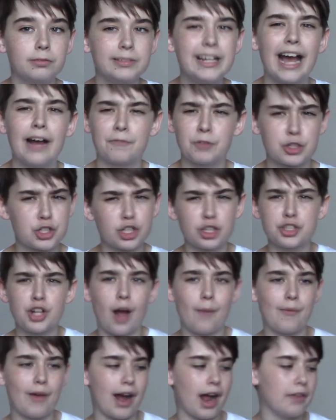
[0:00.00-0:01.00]
Yeah, for sure
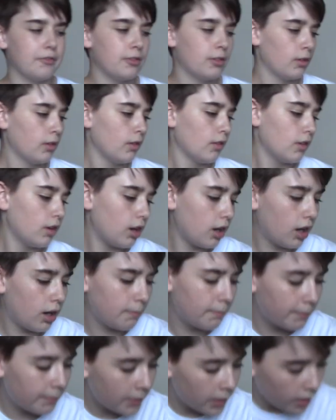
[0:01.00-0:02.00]
top five.
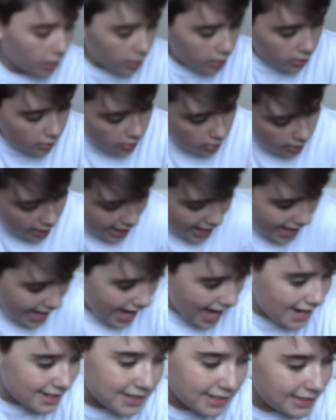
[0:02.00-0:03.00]
Um,
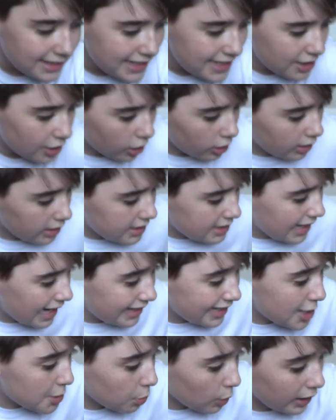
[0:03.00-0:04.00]
and these are insane.
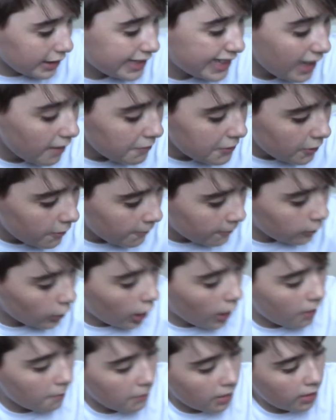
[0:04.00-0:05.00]
These were a gift
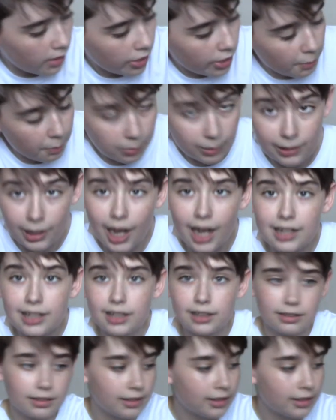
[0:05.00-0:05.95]
from The Plug.